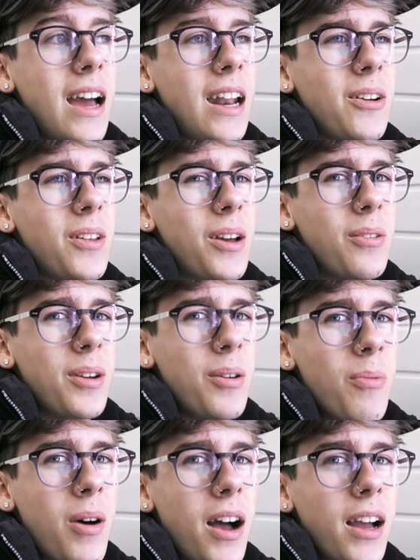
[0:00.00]
And I was like,
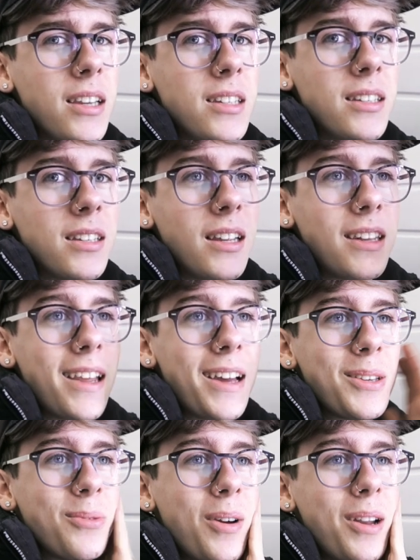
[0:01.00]
wait, why? She said,
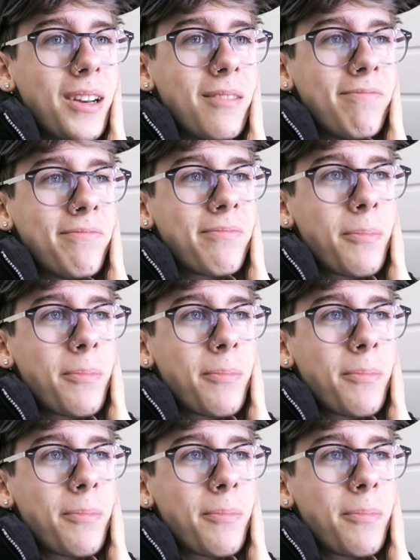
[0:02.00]
that's when